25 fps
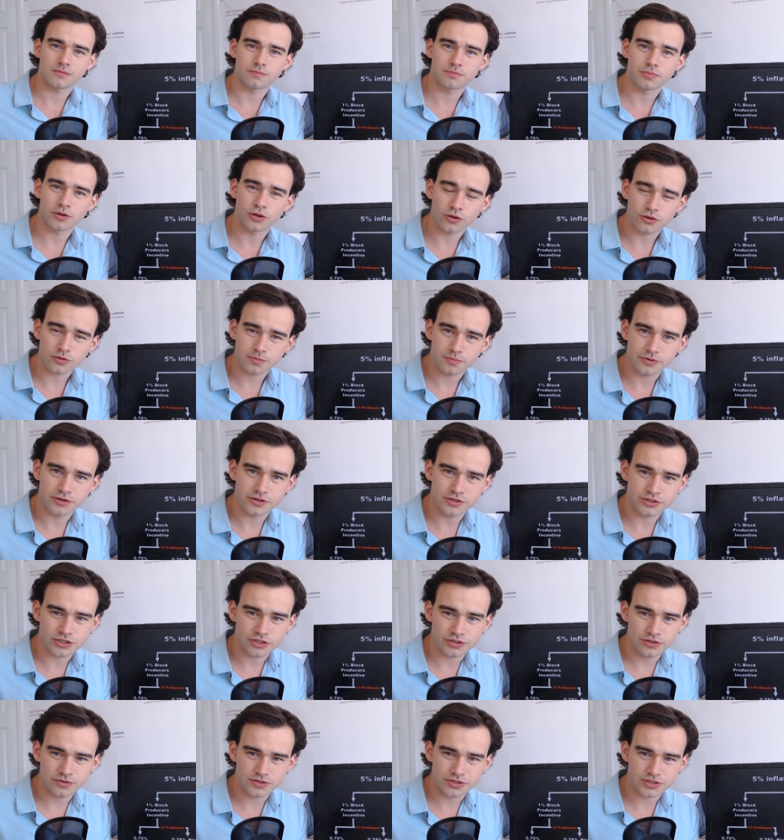block
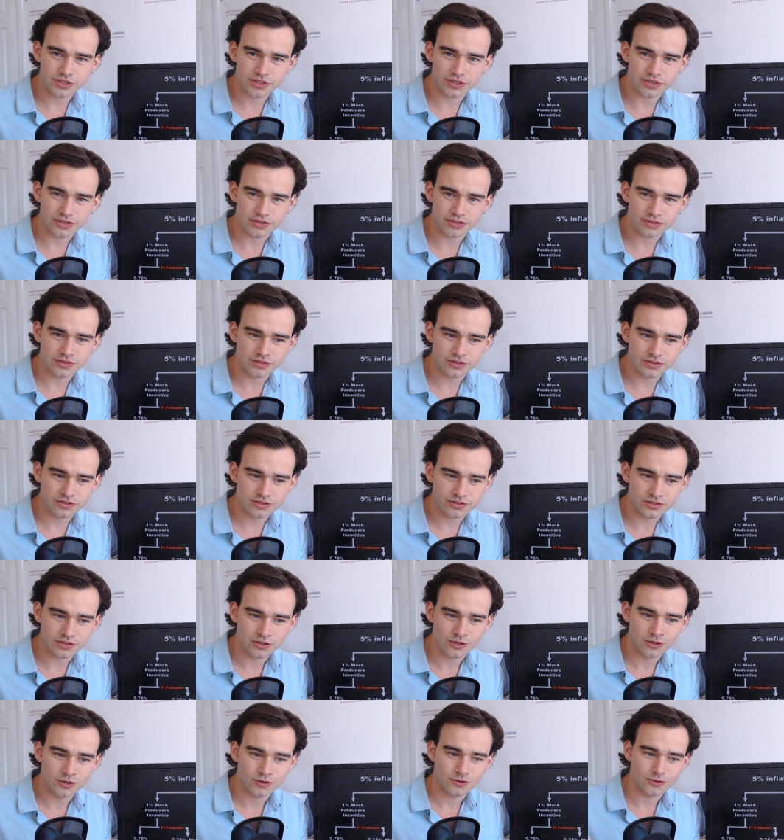producers
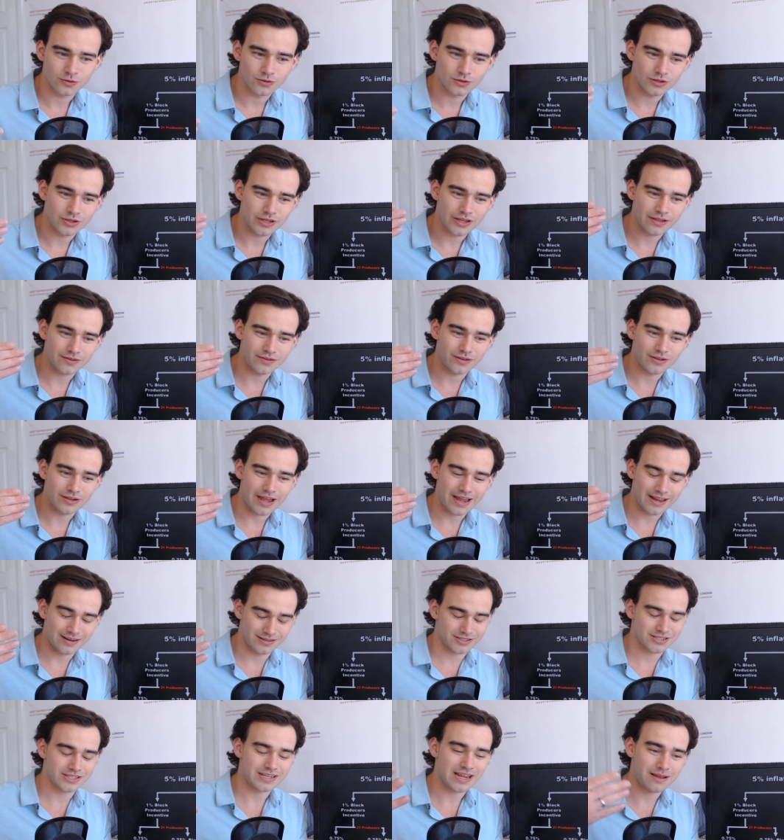
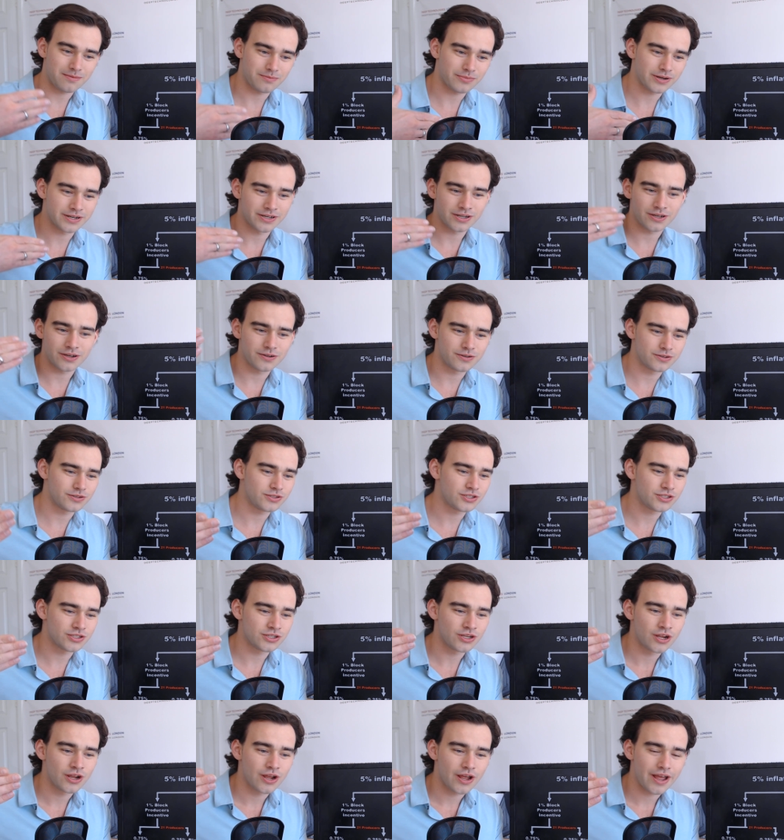and standby
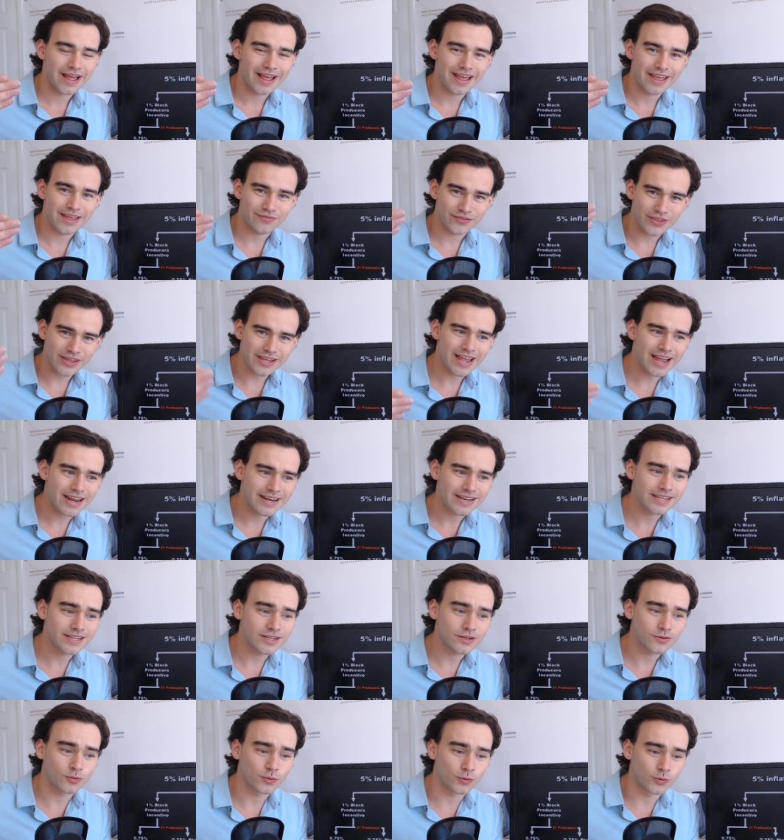nodes, if they had
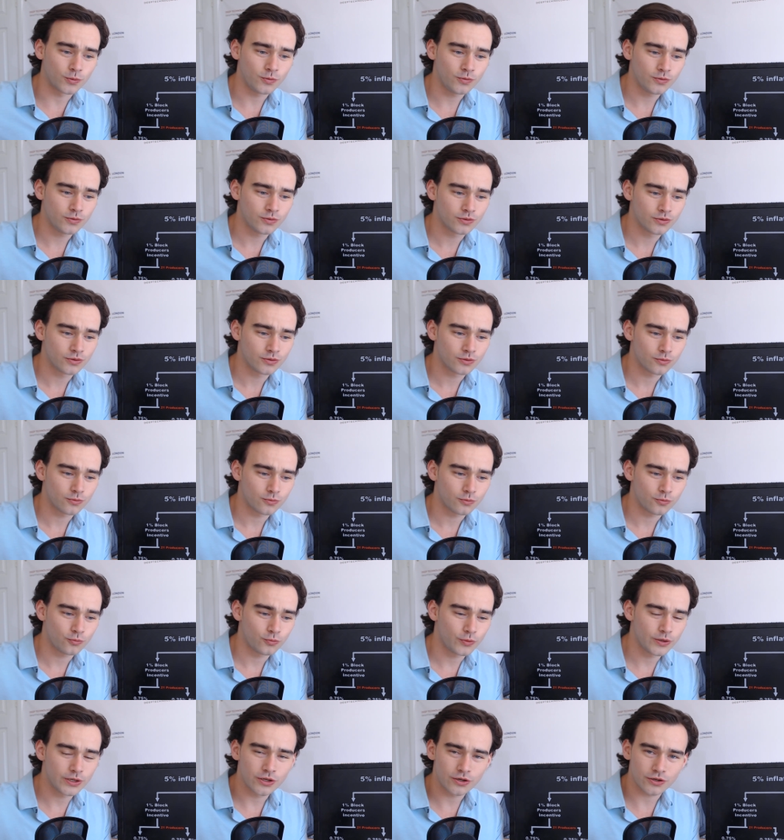equal,
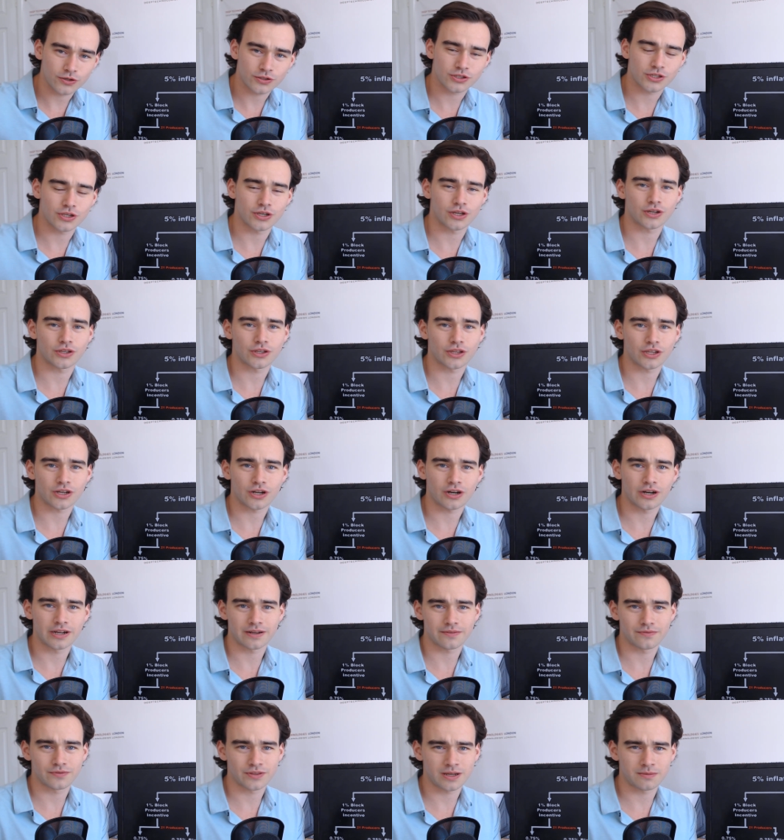we looked at the
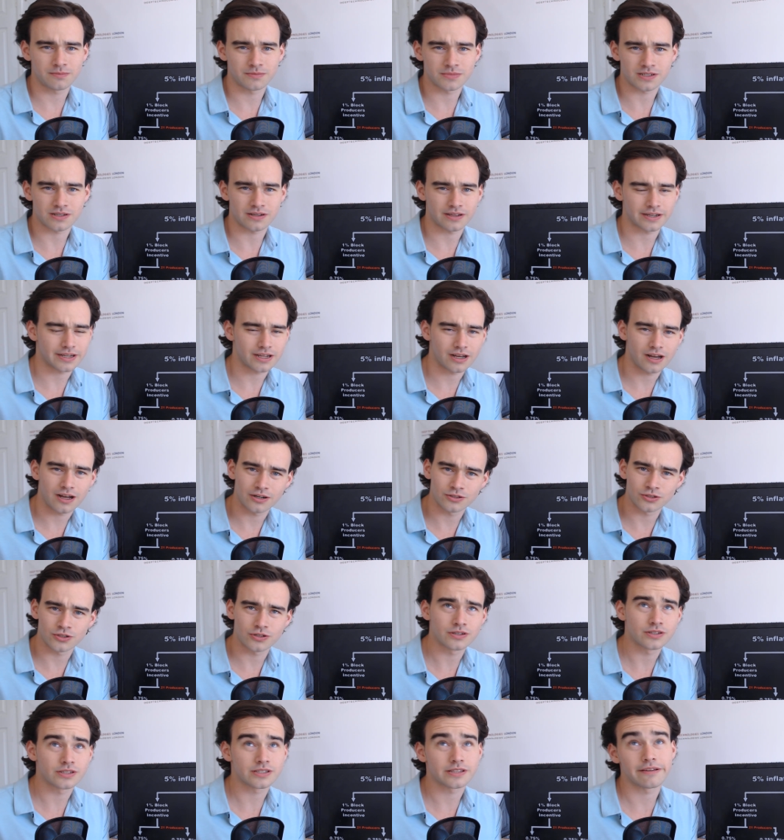kind of numbers like
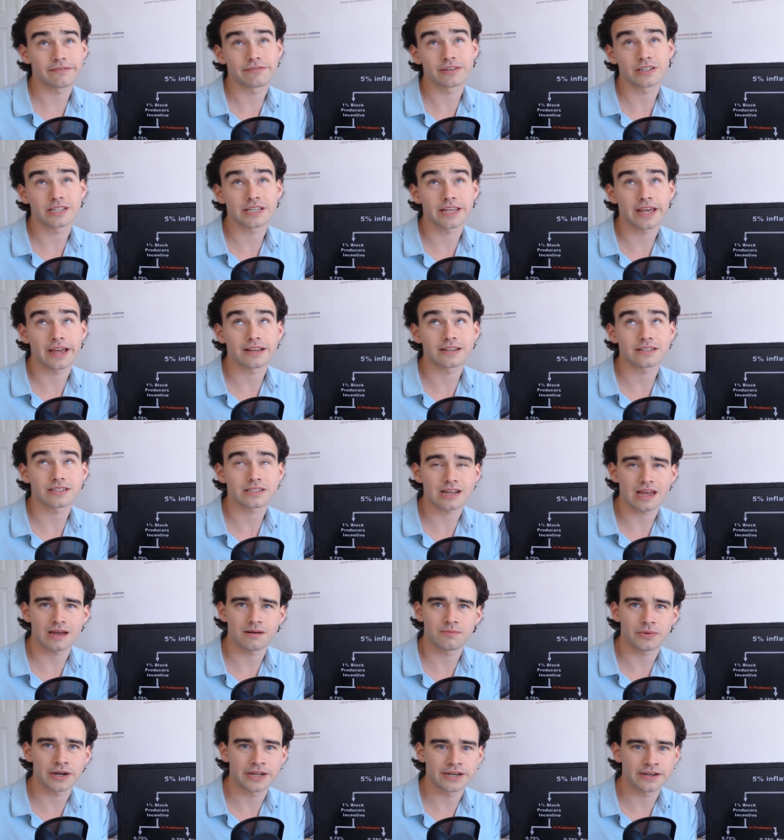178
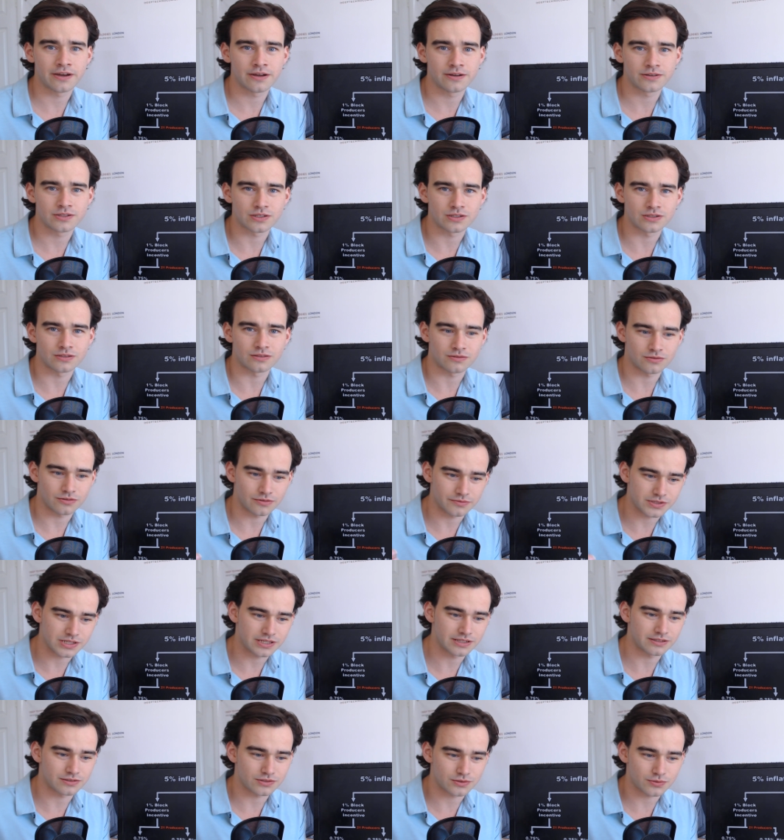standby nodes, and
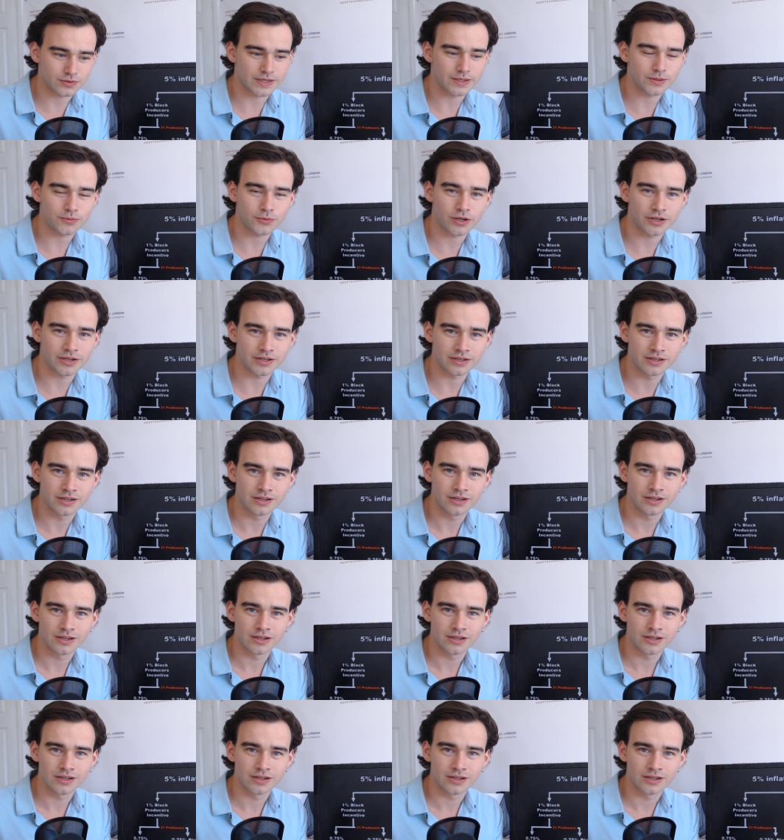obviously the 21